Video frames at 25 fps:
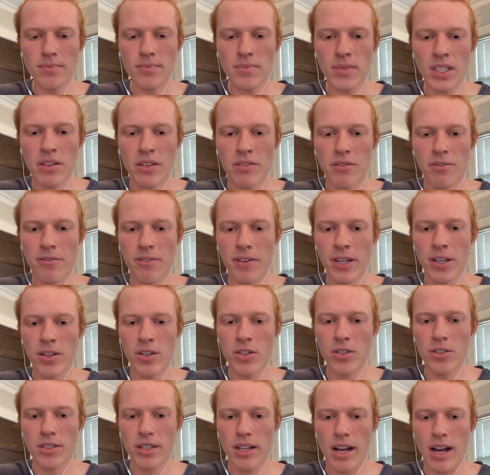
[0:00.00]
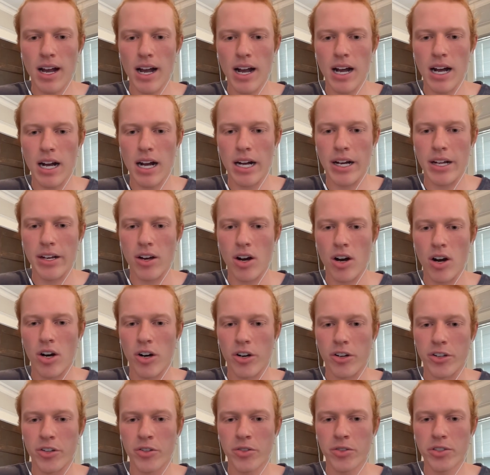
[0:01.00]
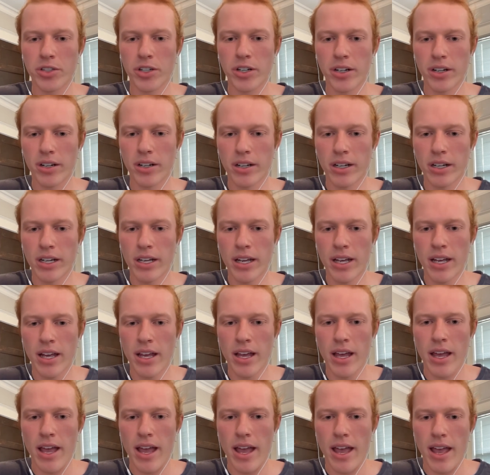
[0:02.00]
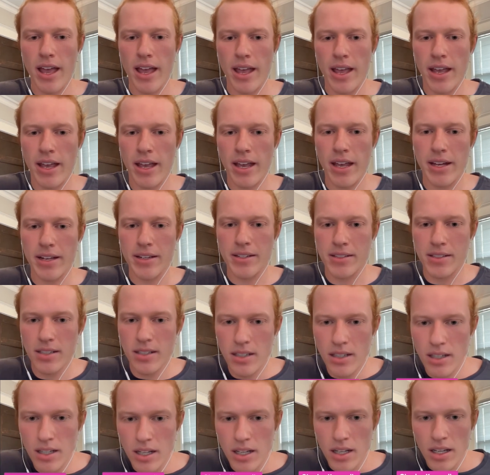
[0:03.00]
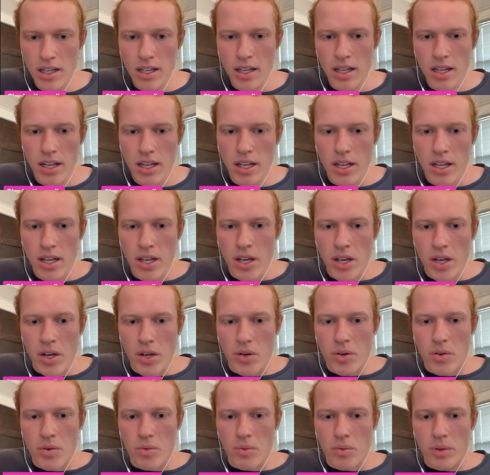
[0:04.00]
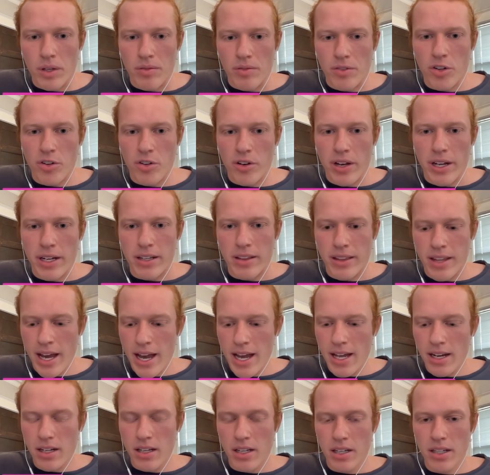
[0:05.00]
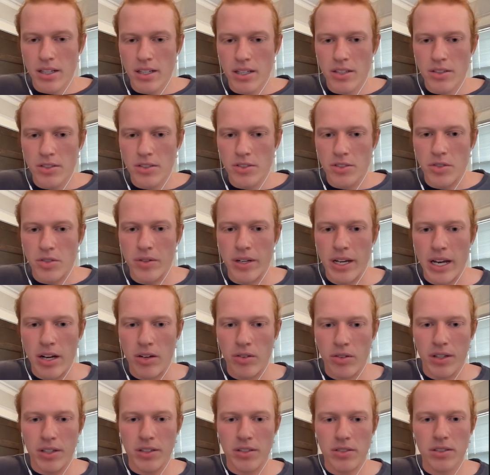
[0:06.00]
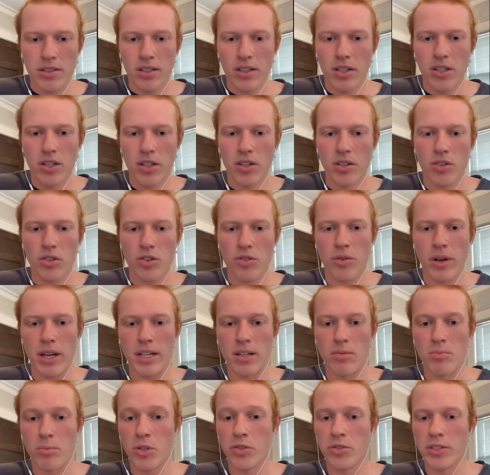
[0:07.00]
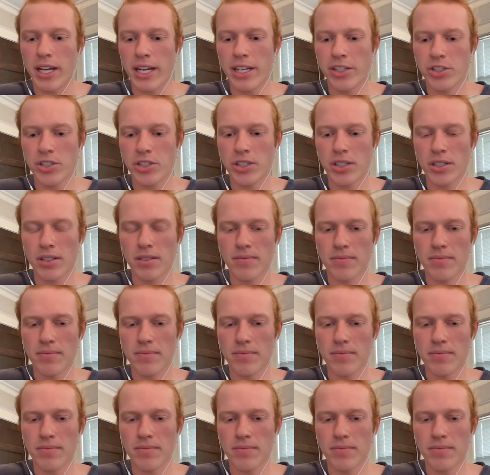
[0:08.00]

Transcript: field on our user, and we've created that. So now let's create a mutation.